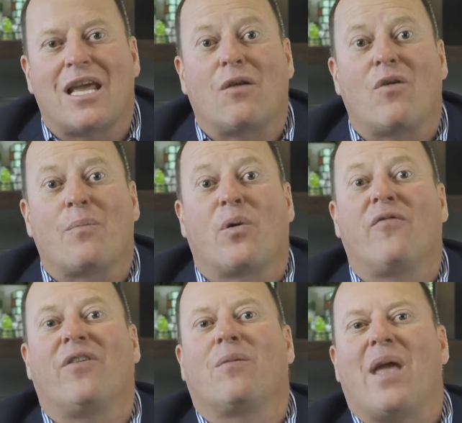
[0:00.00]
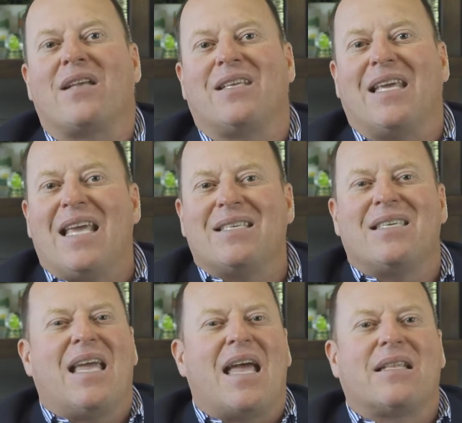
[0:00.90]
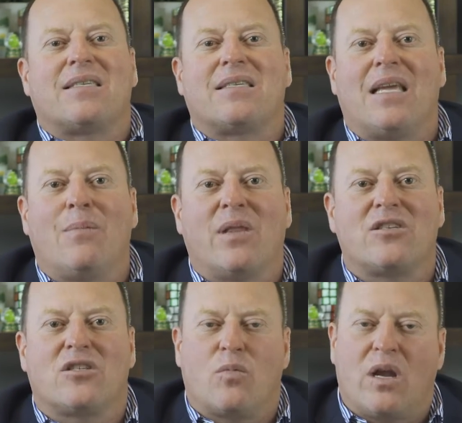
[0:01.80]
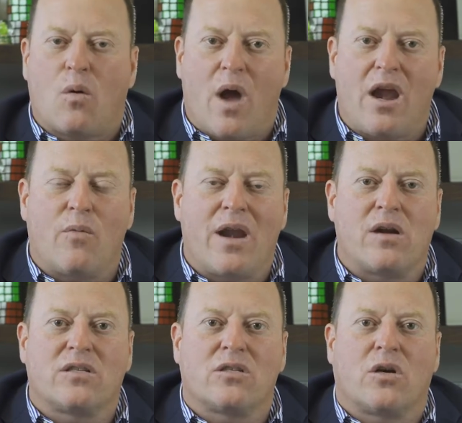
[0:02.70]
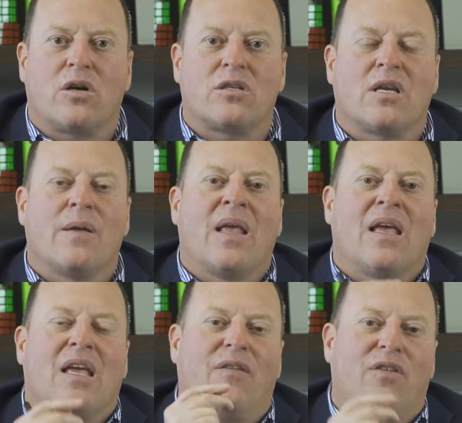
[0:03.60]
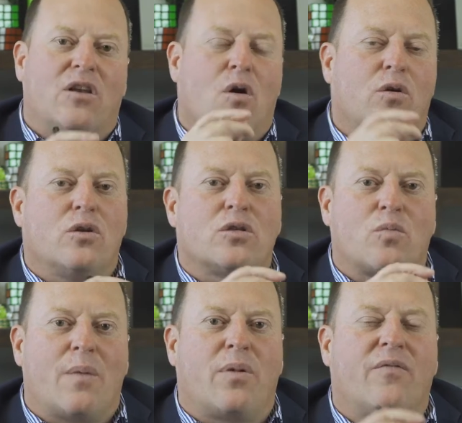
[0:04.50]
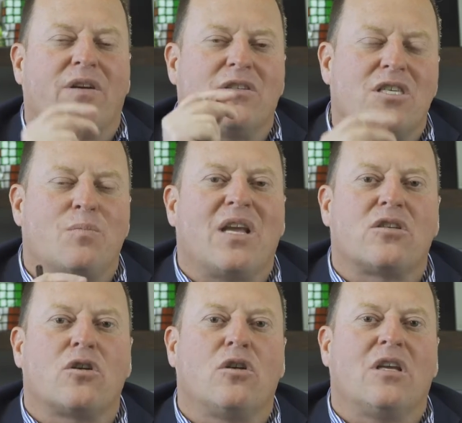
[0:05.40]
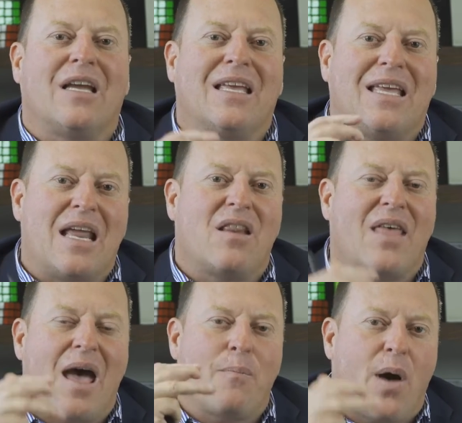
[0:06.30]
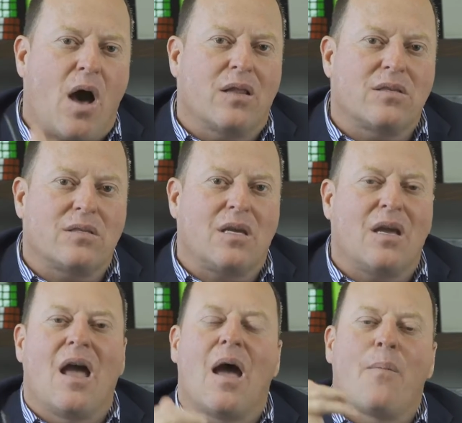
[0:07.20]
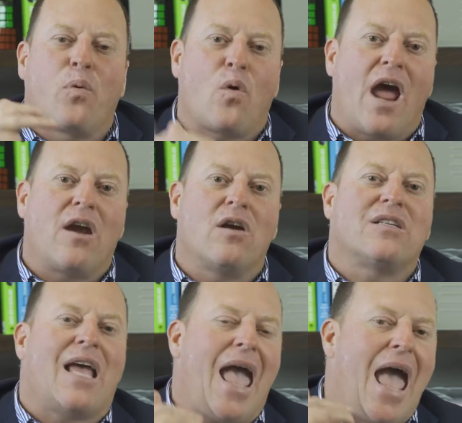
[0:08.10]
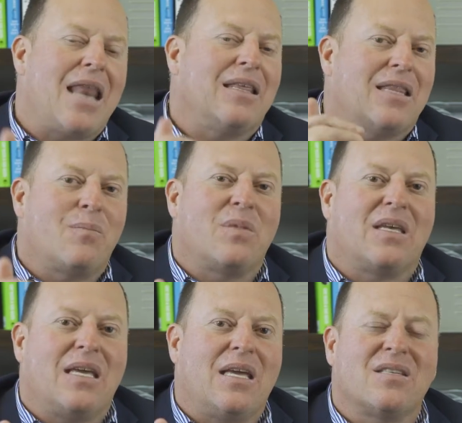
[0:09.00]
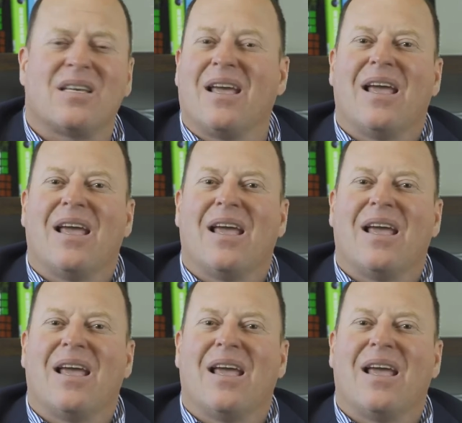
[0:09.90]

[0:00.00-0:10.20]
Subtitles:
and Rent Perfect makes it easy and seamless to require renter's insurance. If you don't use Rent Perfect, just make sure you get that policy prior to handing them the keys,